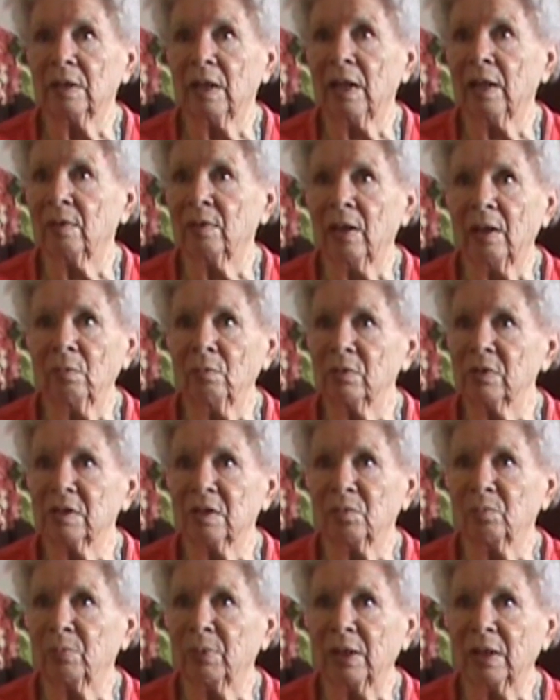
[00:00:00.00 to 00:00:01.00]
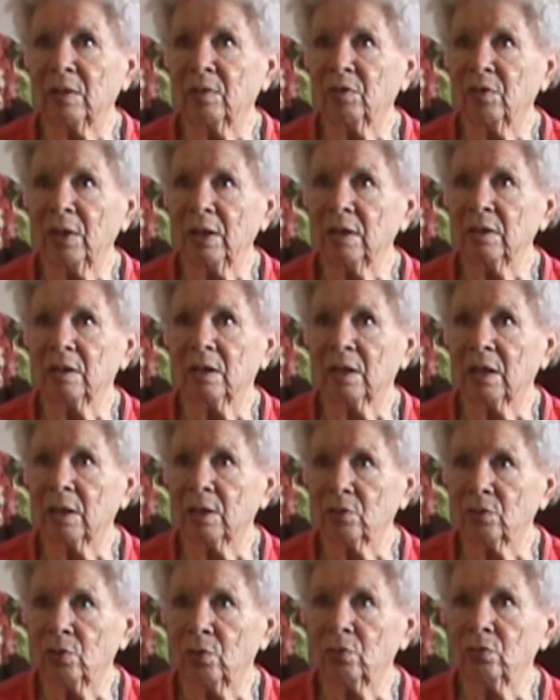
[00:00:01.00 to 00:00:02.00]
And that was a big thing to
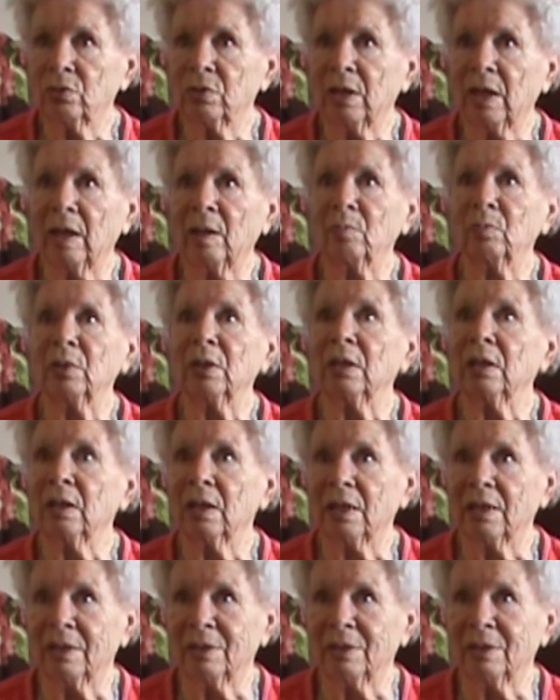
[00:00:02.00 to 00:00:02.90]
get a new tablet.